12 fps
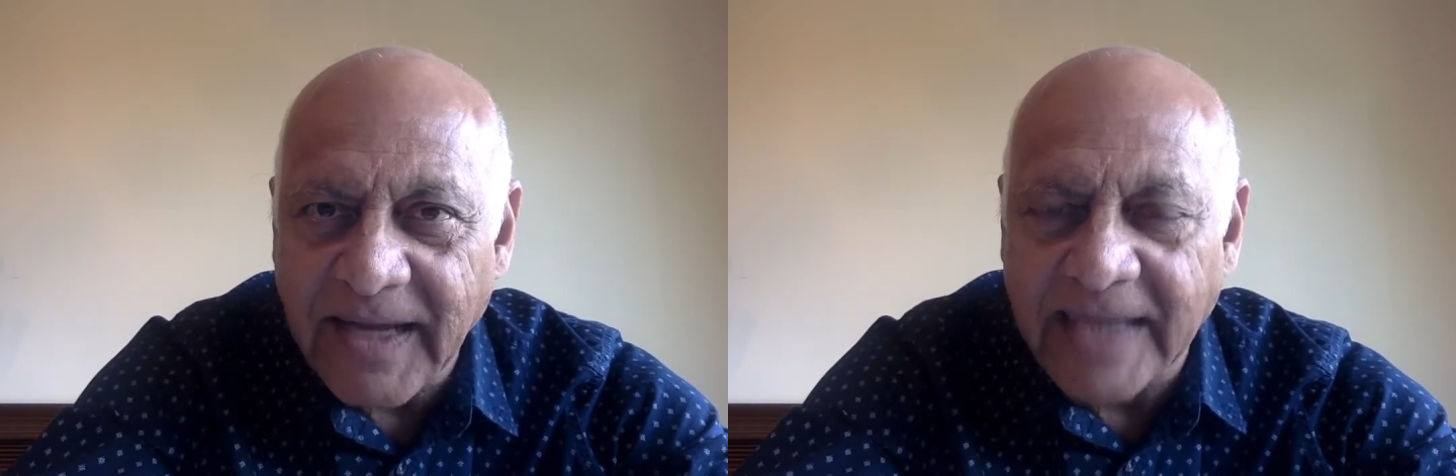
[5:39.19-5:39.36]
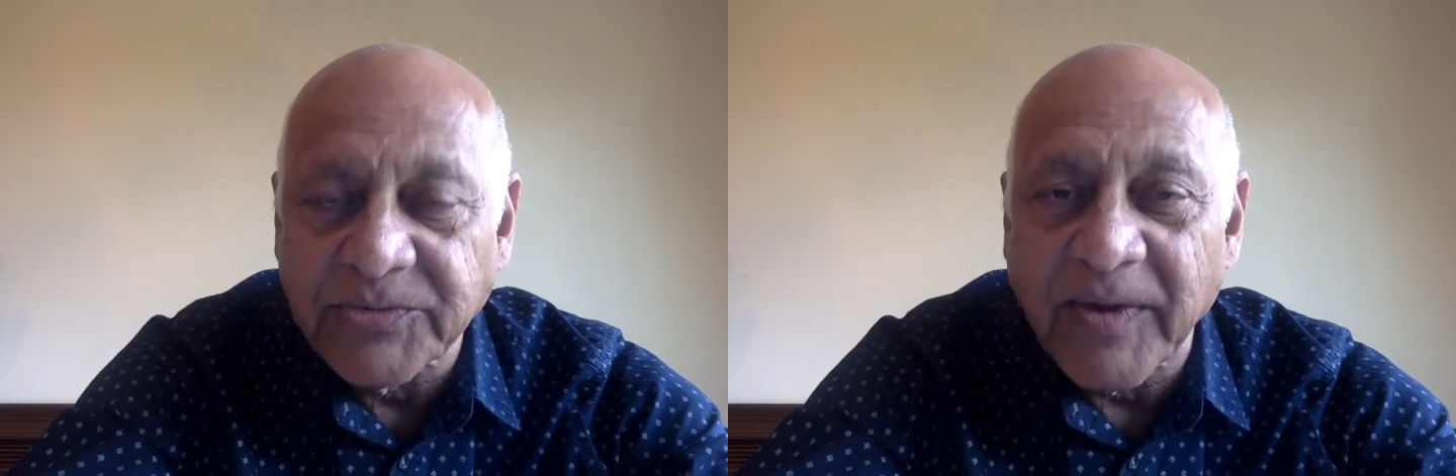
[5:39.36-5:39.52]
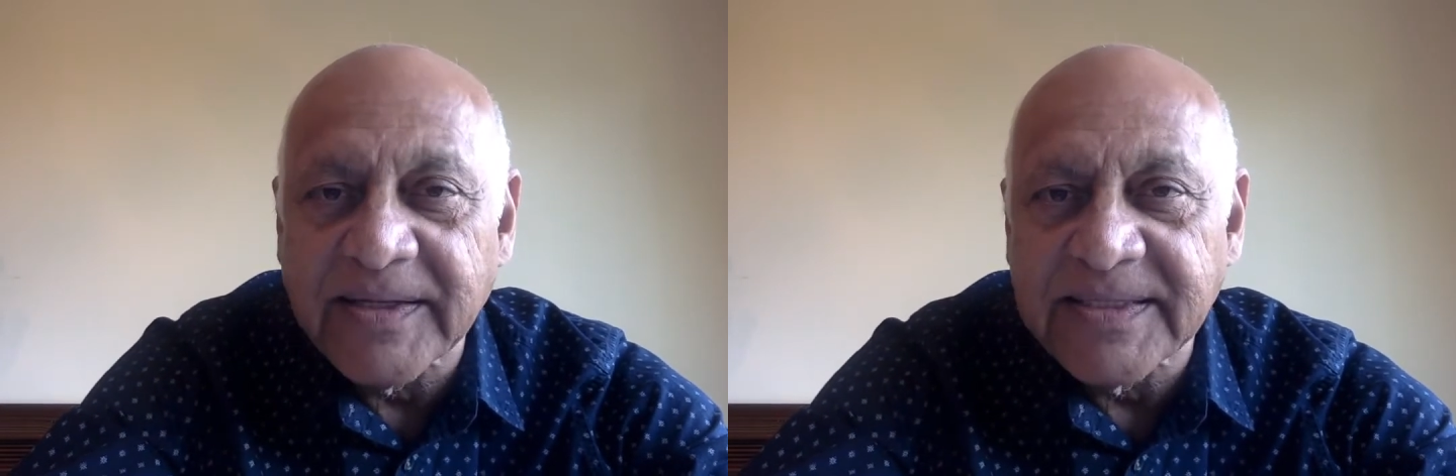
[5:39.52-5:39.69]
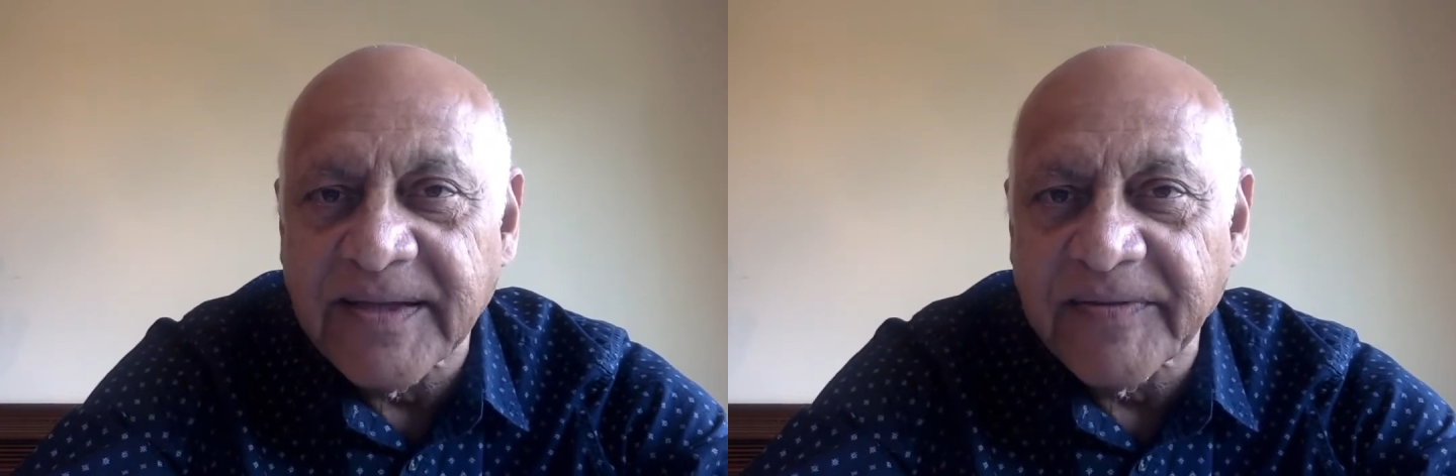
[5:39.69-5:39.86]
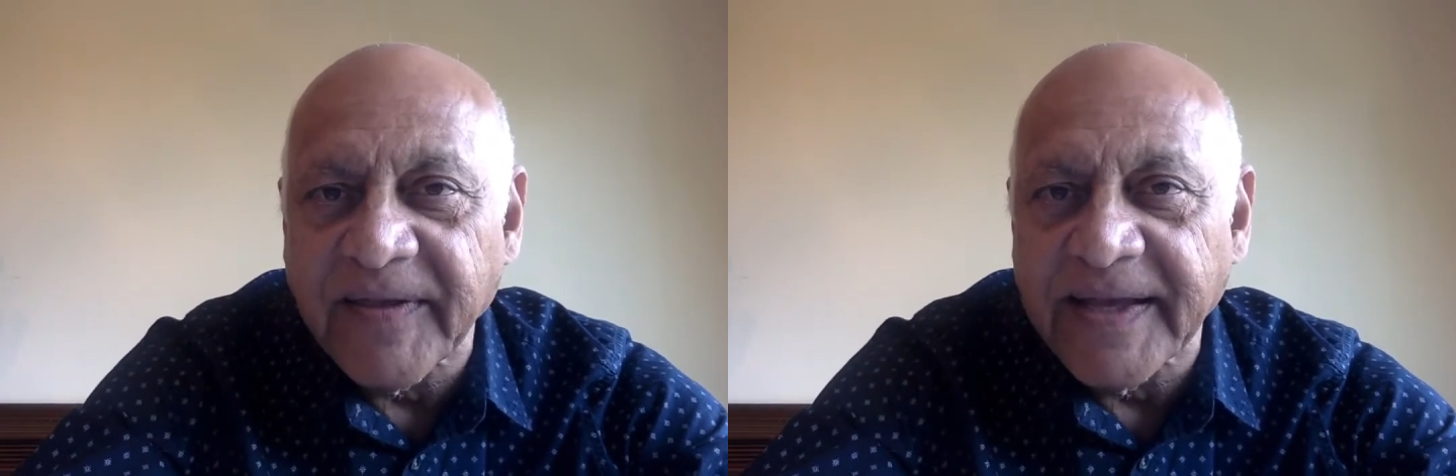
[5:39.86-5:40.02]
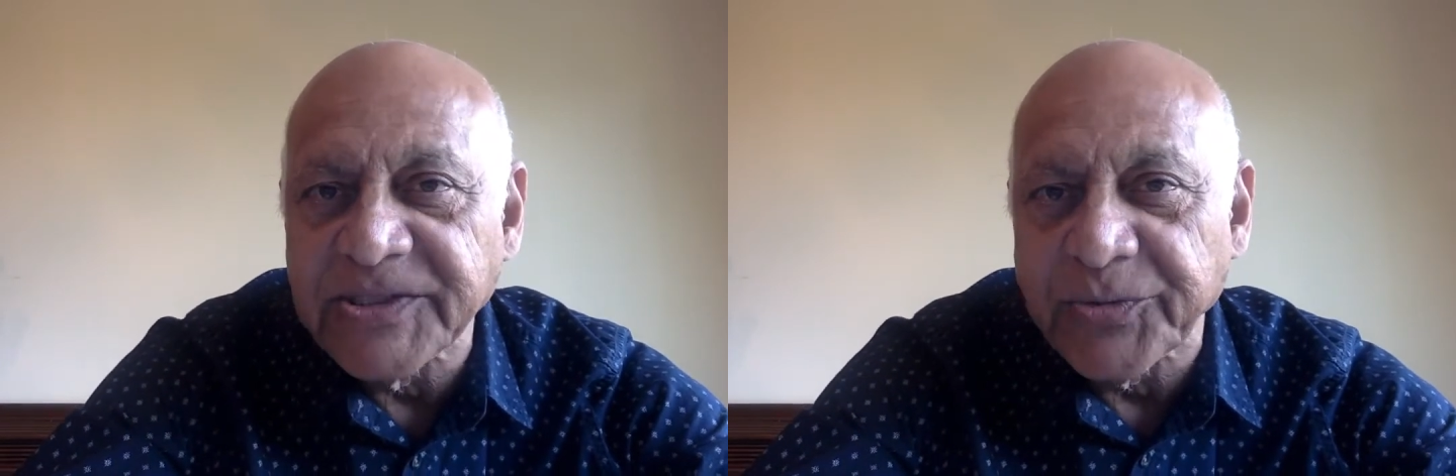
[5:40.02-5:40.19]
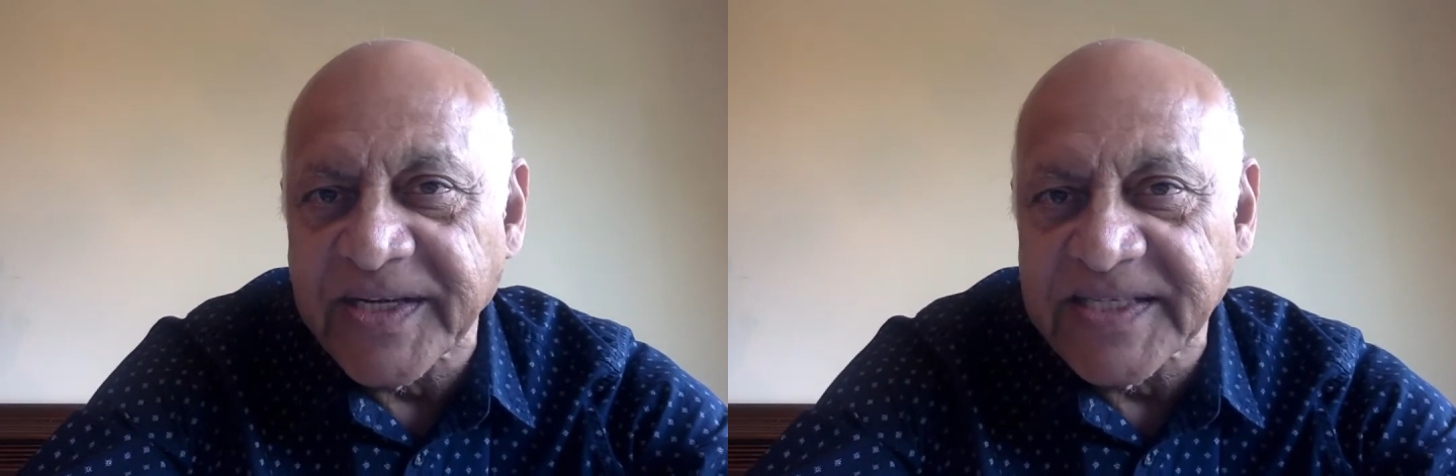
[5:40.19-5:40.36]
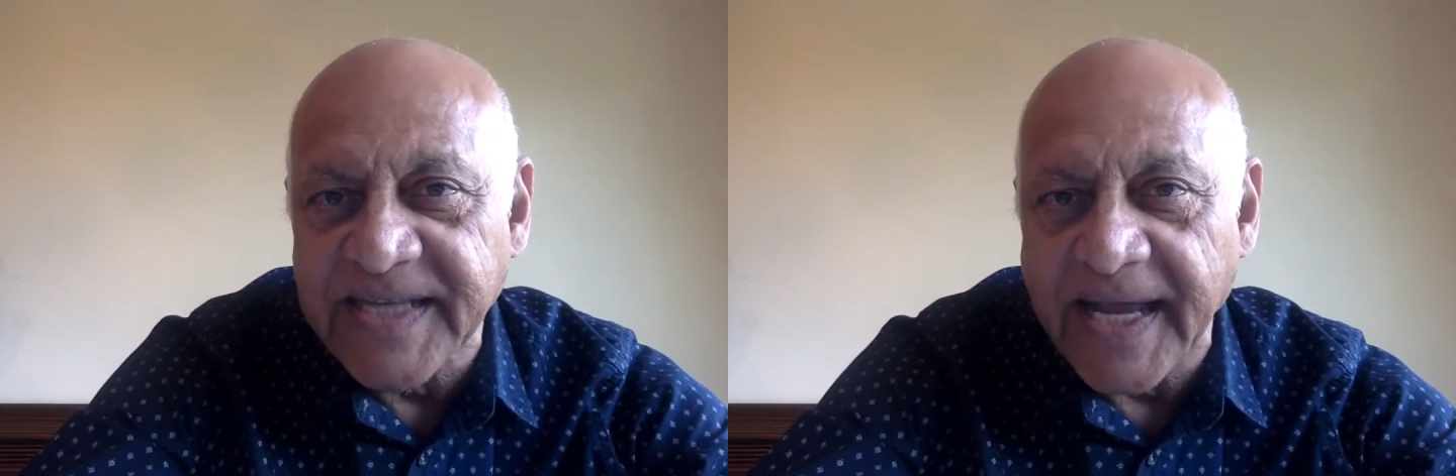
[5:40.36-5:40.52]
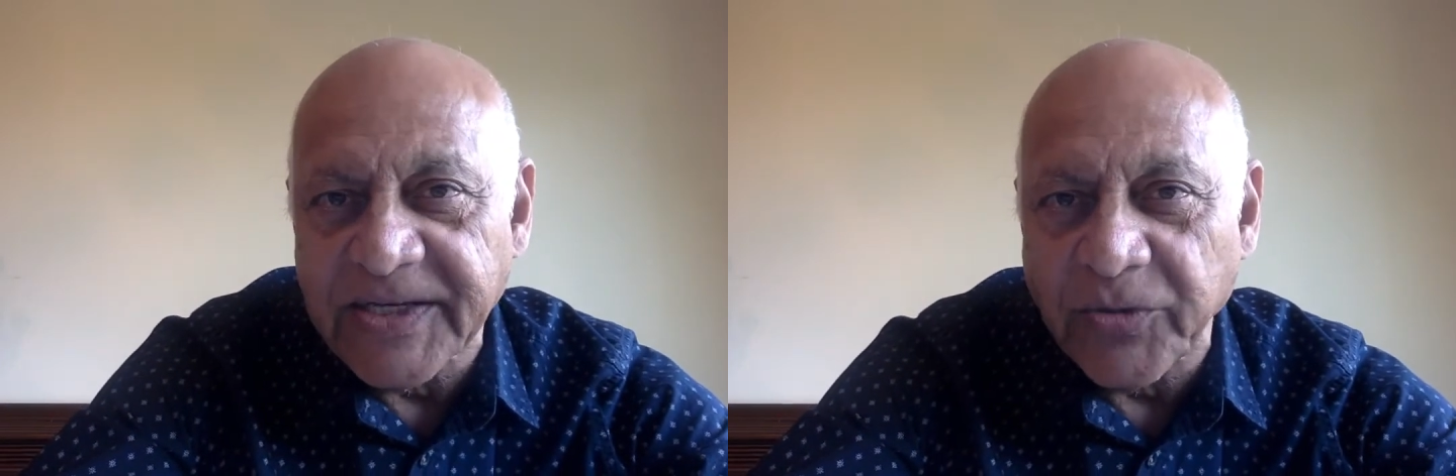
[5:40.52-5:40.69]
as well as the things we
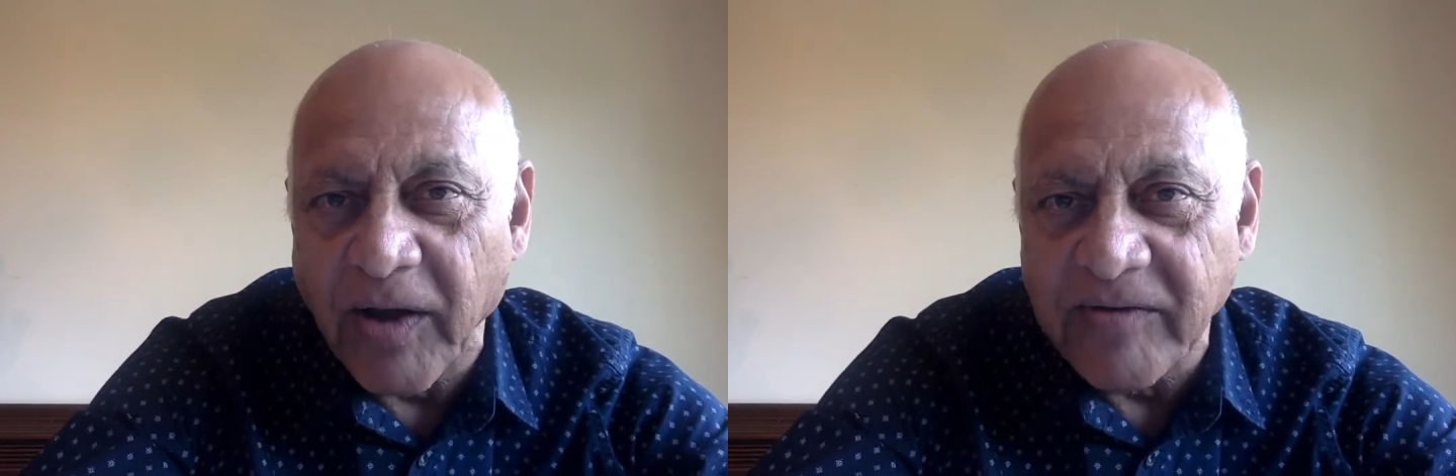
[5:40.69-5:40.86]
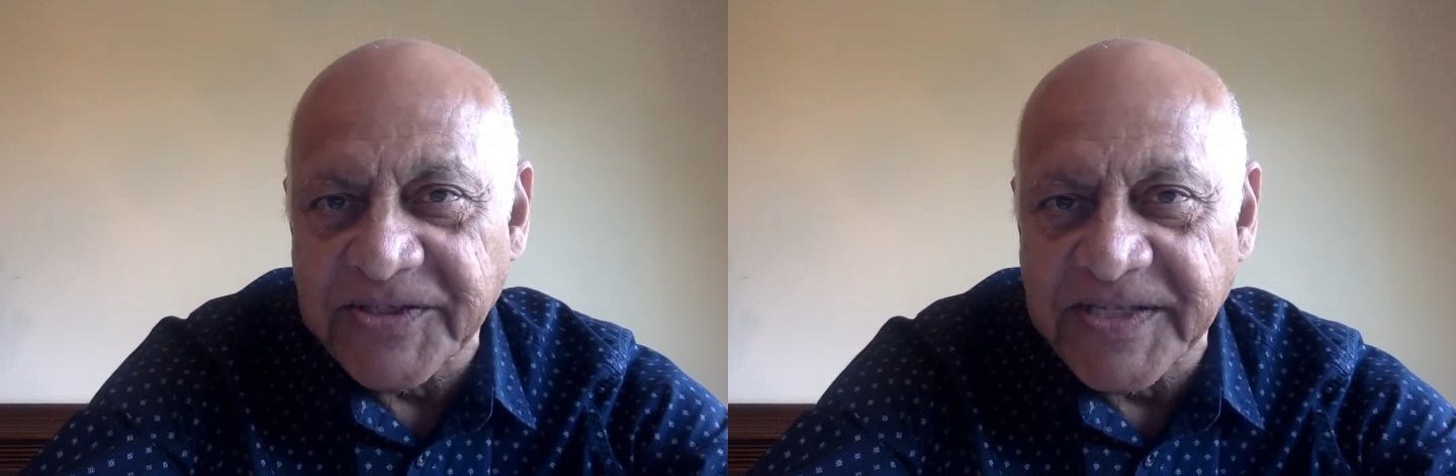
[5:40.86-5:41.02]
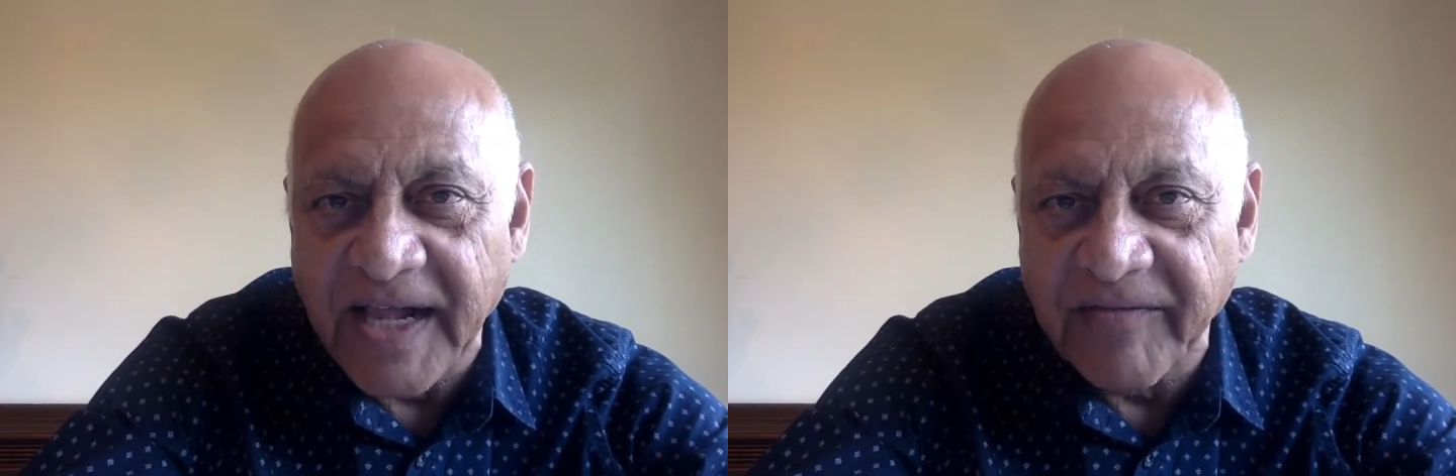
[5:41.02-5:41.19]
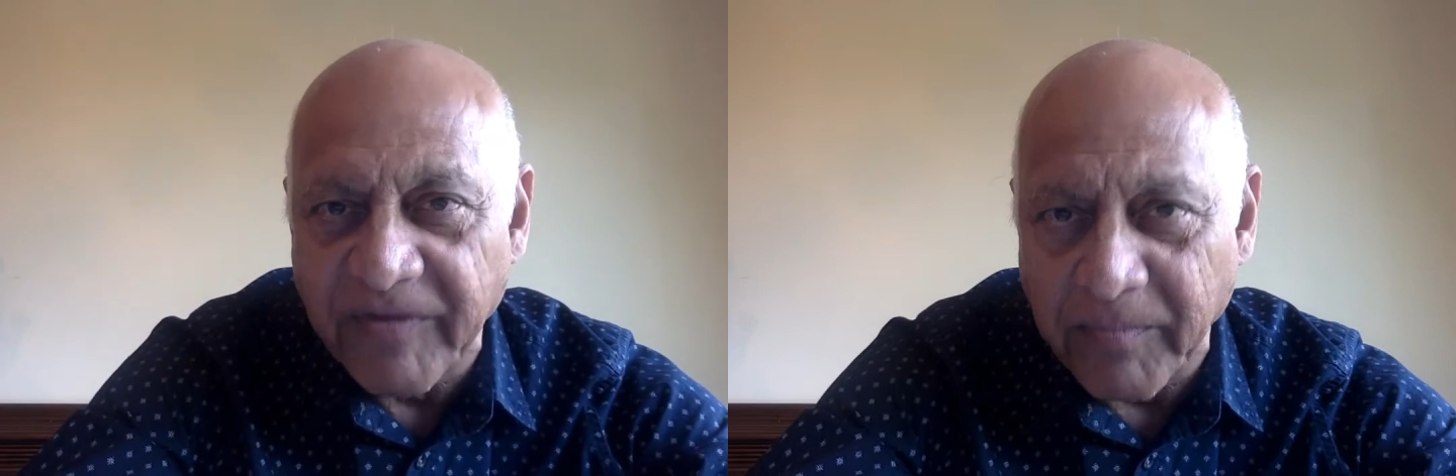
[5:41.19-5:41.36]
say to ourselves